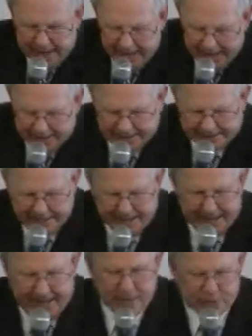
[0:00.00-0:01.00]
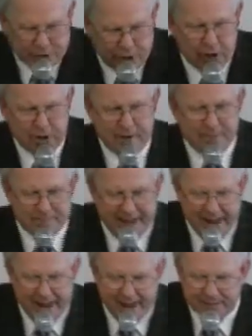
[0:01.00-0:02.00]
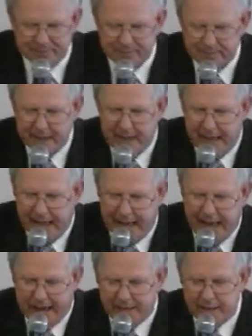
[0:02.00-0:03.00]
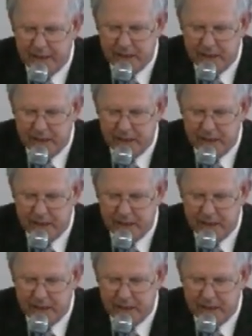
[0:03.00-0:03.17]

And he said, A certain man had